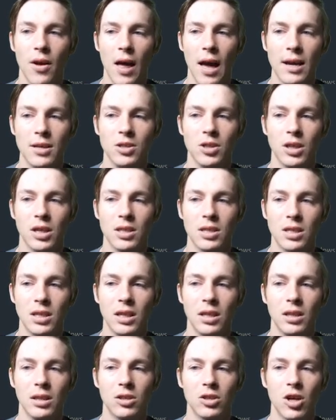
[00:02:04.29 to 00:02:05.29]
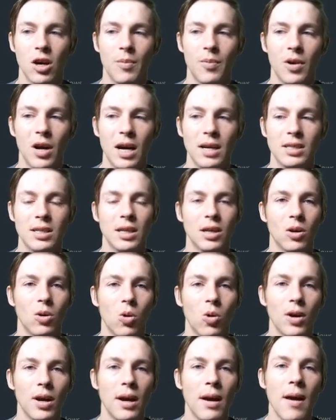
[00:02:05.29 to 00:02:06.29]
As you can see in the top right hand
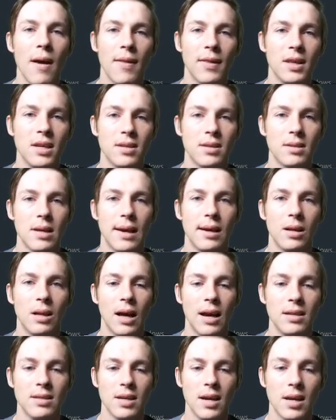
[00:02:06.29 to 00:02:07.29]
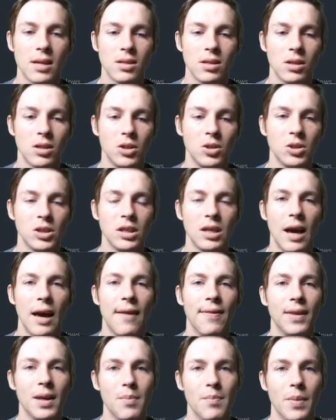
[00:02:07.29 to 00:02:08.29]
corner, the sale has executed
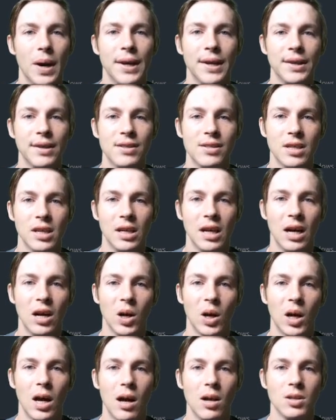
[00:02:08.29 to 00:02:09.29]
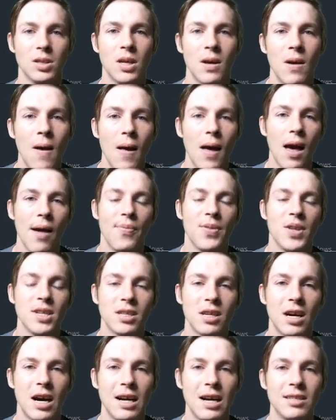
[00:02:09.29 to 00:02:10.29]
and the money is in our account. And
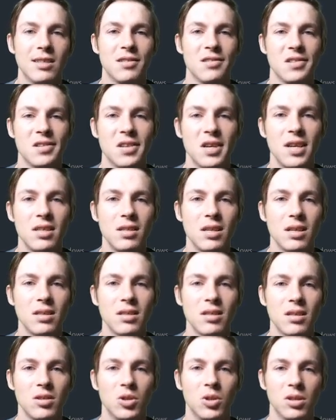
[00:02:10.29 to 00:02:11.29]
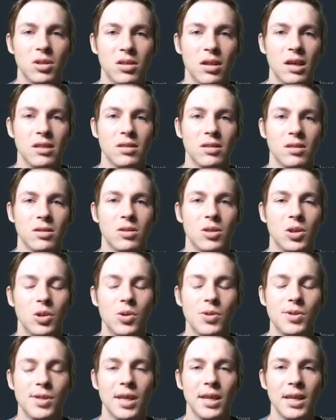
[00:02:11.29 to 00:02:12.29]
this, guys, is as easy as it is to
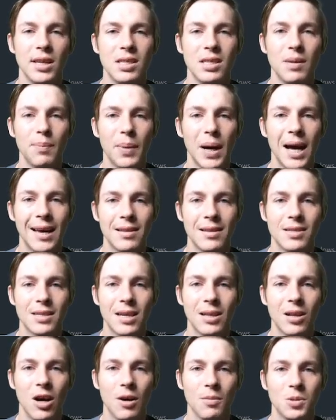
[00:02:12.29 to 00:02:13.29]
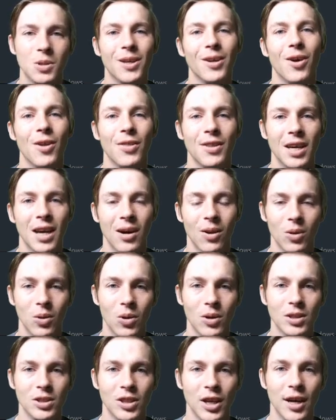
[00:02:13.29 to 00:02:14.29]
use the easy buy and sell option on the
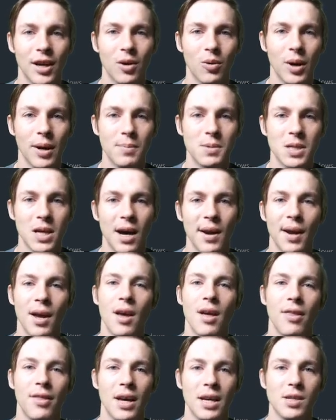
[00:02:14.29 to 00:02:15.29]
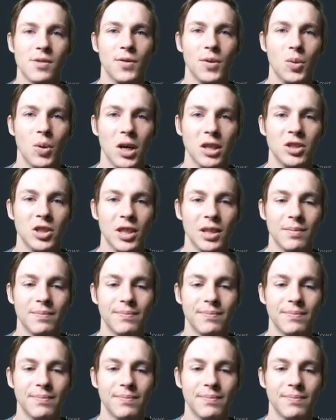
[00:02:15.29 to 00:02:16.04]
Altcoin Trader website. Thanks for watching.